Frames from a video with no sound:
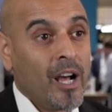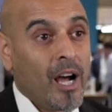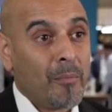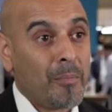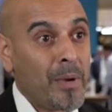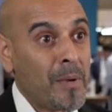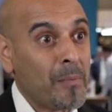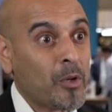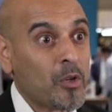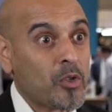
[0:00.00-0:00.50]

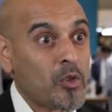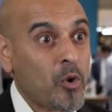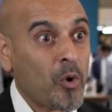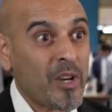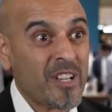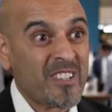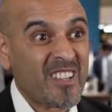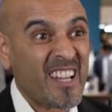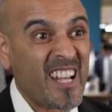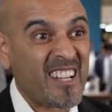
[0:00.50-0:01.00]
People are
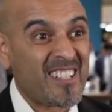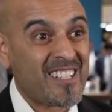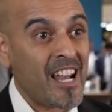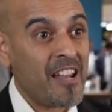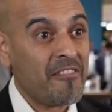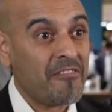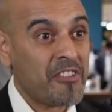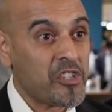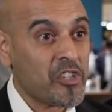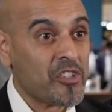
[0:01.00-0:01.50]
talking to their
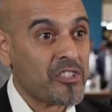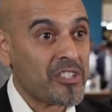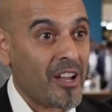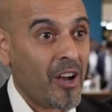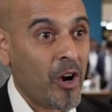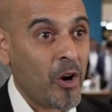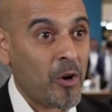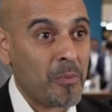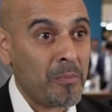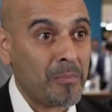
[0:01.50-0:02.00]
televisions at
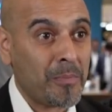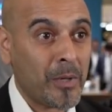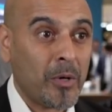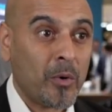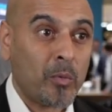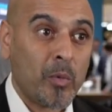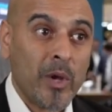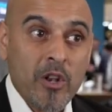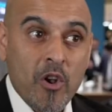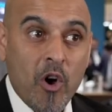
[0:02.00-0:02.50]
home, but
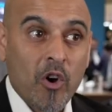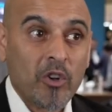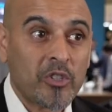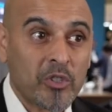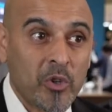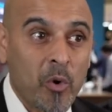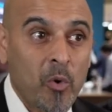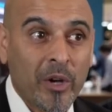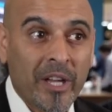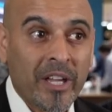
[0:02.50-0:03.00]
we're not
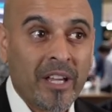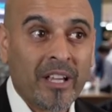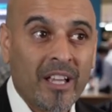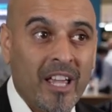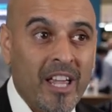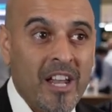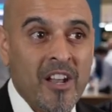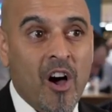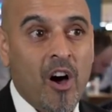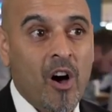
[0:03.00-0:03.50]
talking
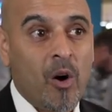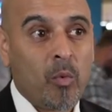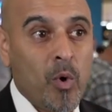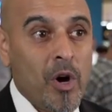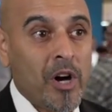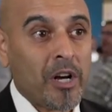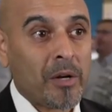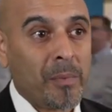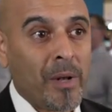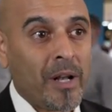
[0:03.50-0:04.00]
in our
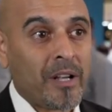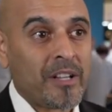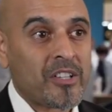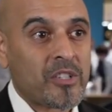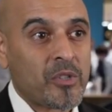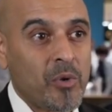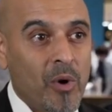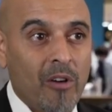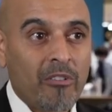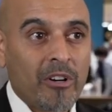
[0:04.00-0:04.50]
workplace
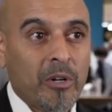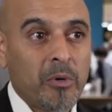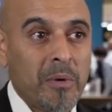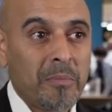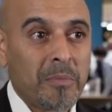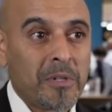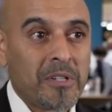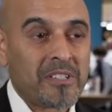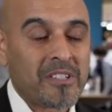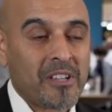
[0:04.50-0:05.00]
to our
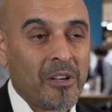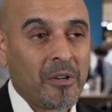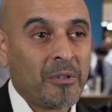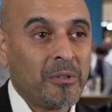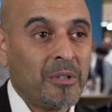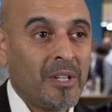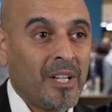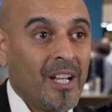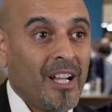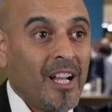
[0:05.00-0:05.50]
equipment. So
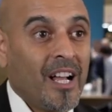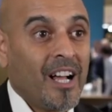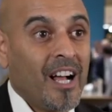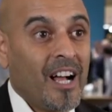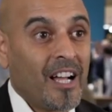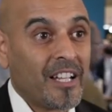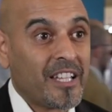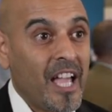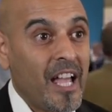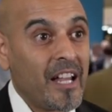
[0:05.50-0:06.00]

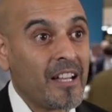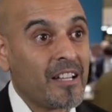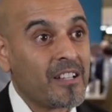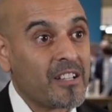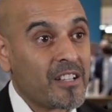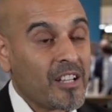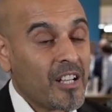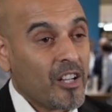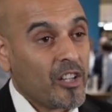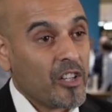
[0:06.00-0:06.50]
again,
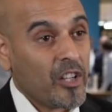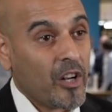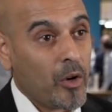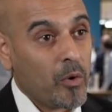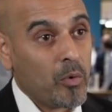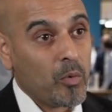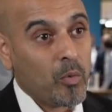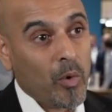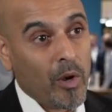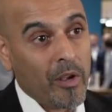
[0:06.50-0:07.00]
you
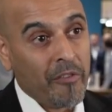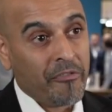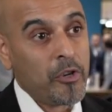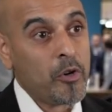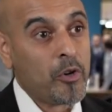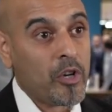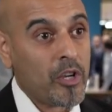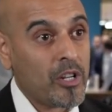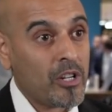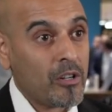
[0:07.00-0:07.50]
know, if
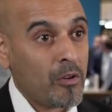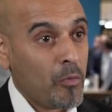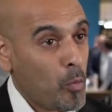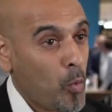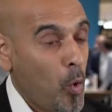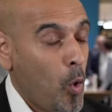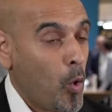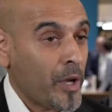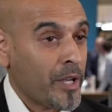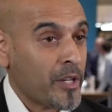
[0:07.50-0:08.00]
you can
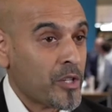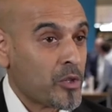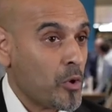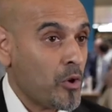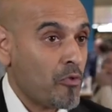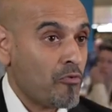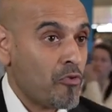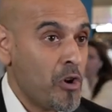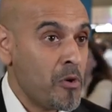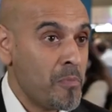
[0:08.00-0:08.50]
walk into
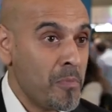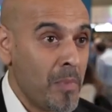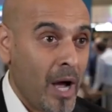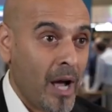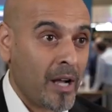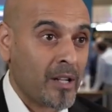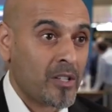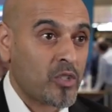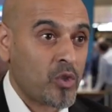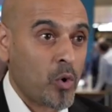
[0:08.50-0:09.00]
a room
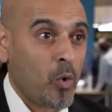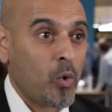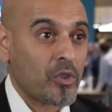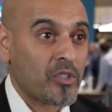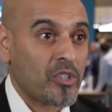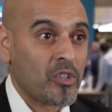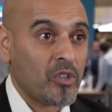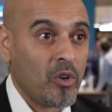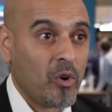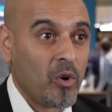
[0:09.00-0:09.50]
and talk
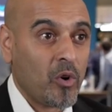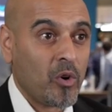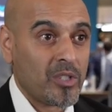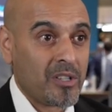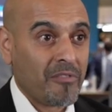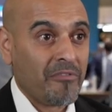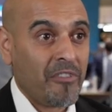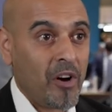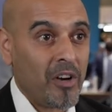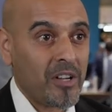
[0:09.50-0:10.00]
to your
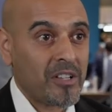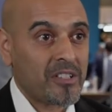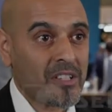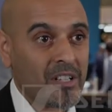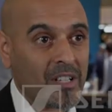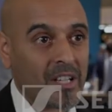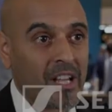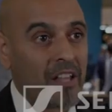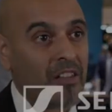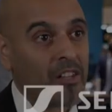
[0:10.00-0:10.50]
device
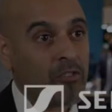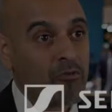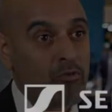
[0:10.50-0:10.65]
and get the